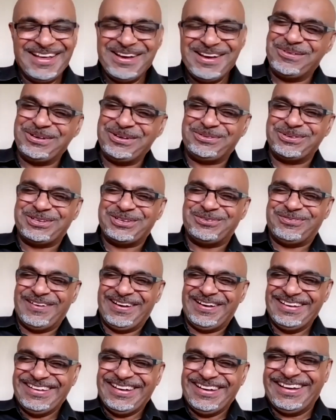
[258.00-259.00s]
Which was
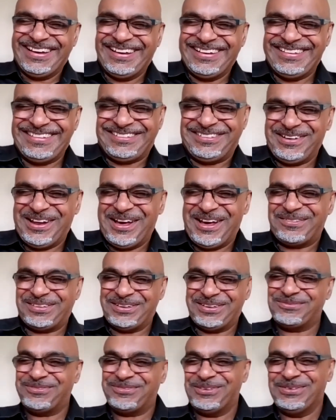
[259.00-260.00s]
fun. I still have
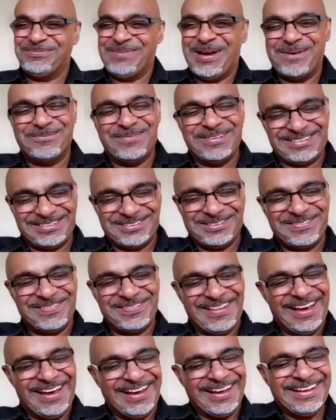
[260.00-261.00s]
some fond memories of
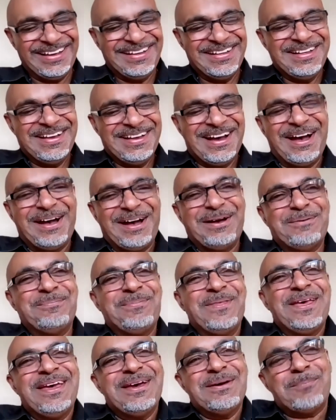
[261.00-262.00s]
that.
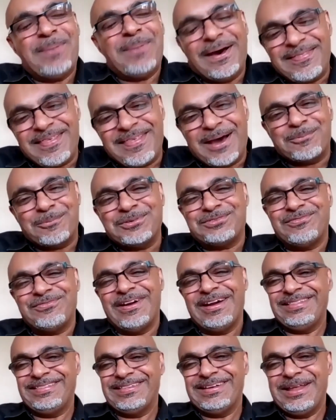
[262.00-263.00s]
But that was
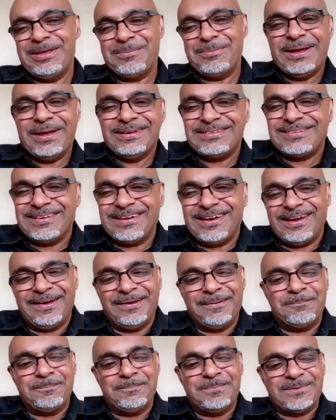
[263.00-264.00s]
really the limit.
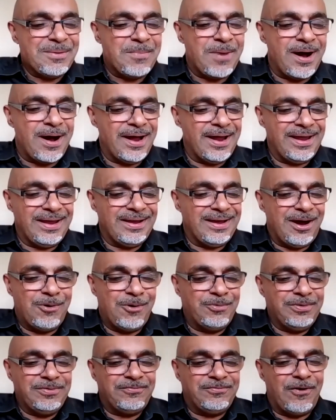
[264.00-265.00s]
My
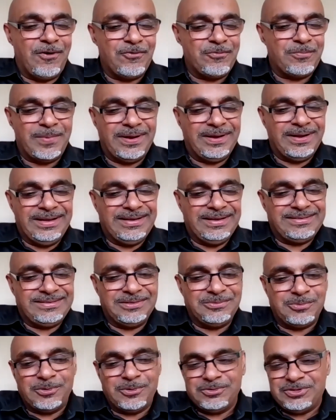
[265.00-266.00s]
own involvement is
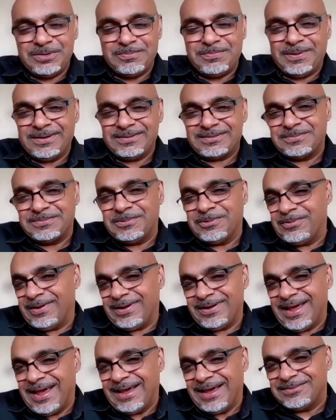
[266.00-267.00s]
in wheelchair basketball
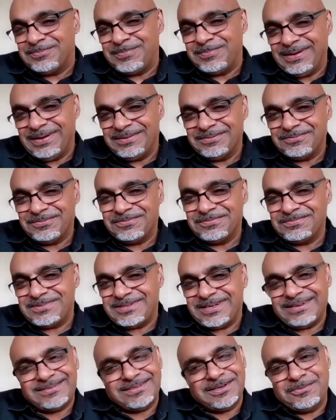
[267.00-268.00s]
and has been
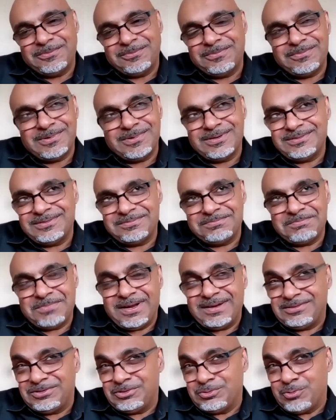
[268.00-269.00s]
since I was
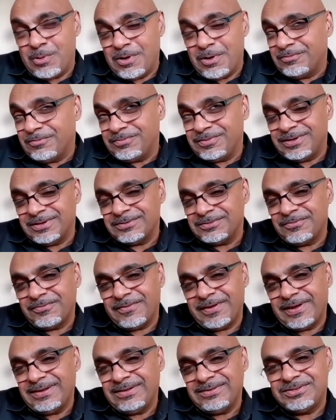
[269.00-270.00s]
12 years of
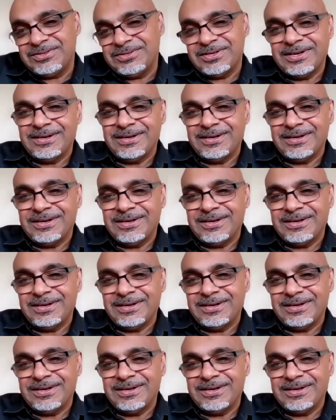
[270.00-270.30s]
age.